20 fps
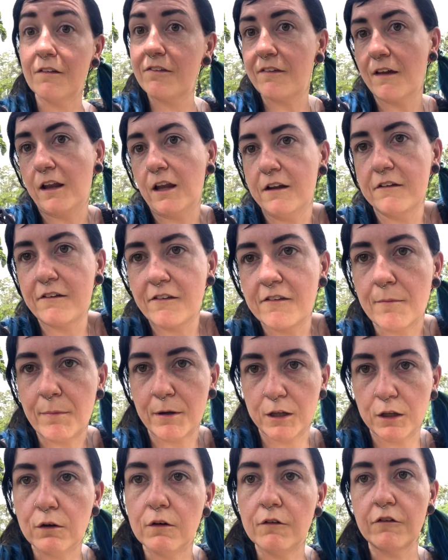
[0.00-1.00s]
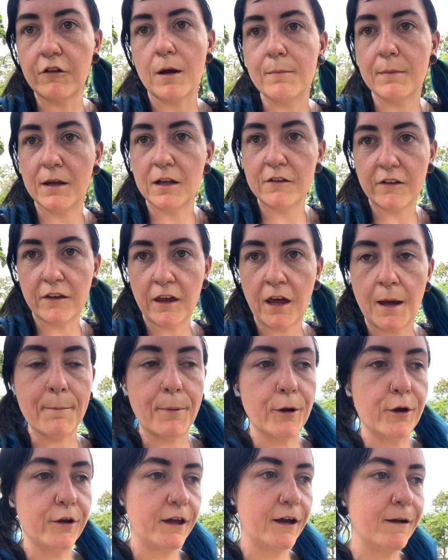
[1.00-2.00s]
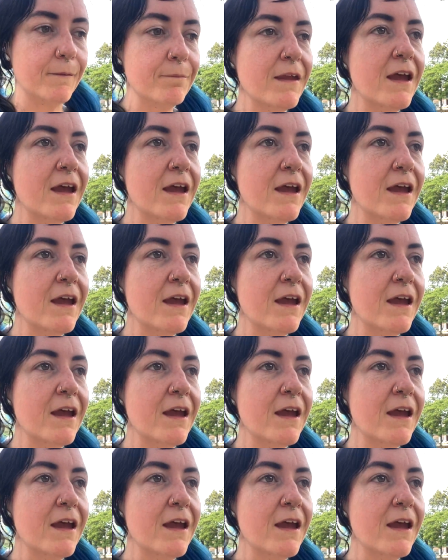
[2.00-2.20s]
sell it to somebody who's coming to Cambodia.